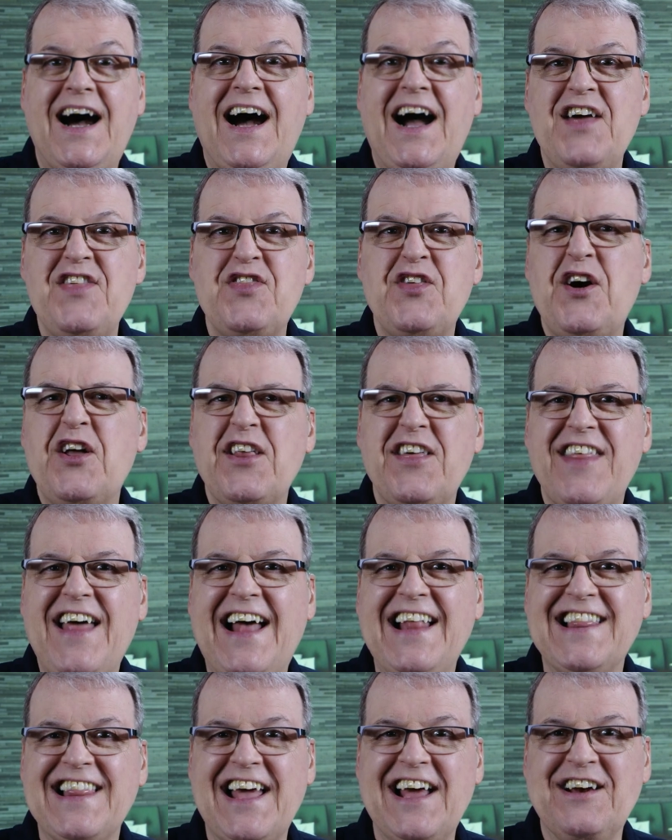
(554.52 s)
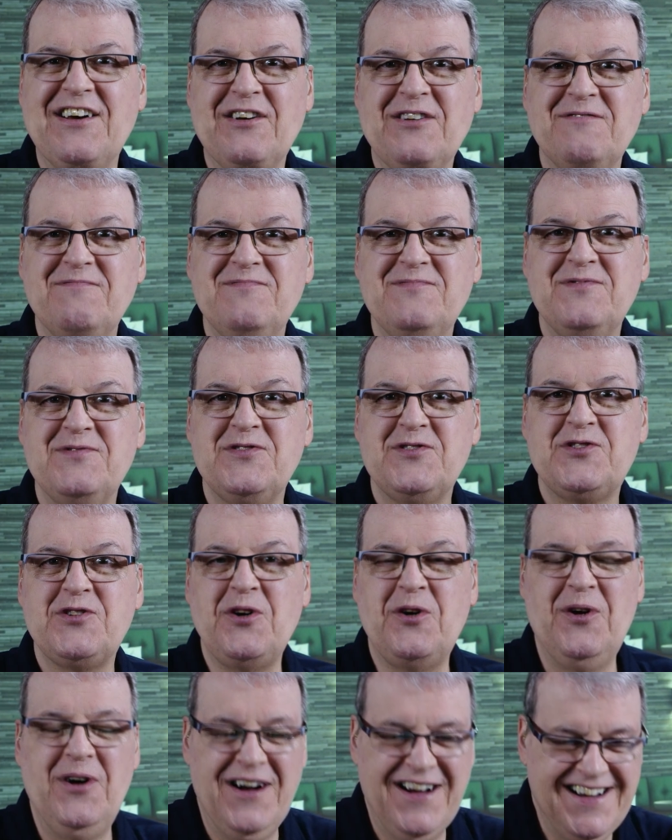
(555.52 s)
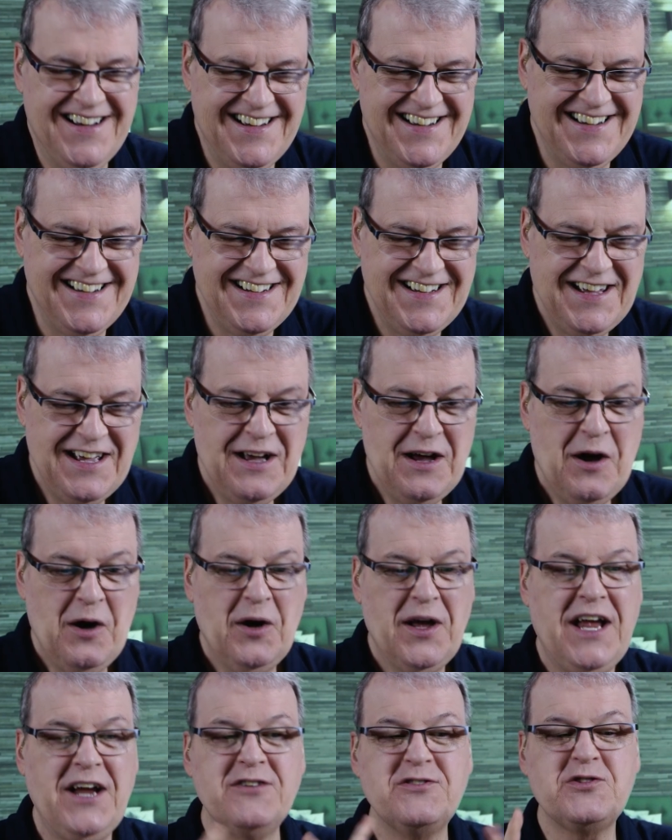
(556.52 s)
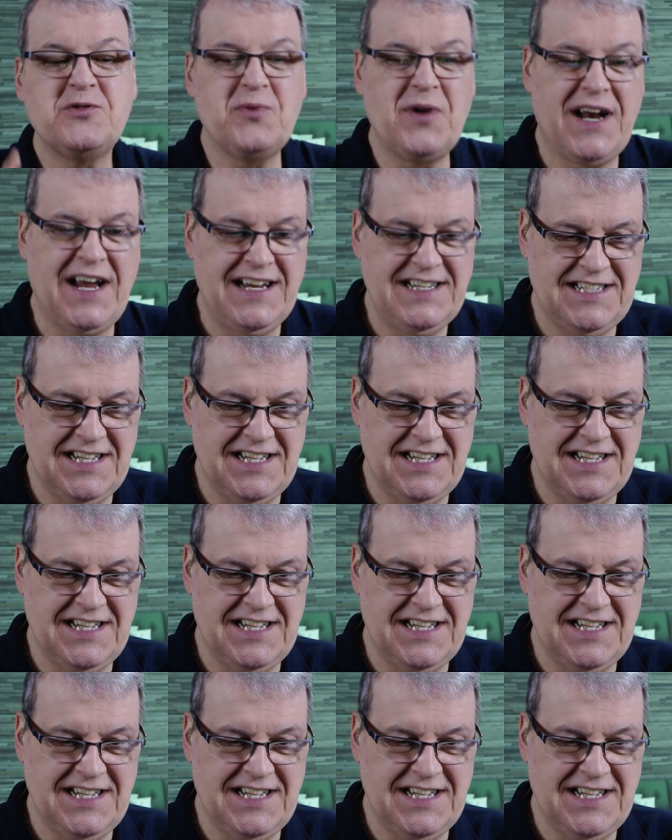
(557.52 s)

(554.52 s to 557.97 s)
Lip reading: I thought of that later. So here's what I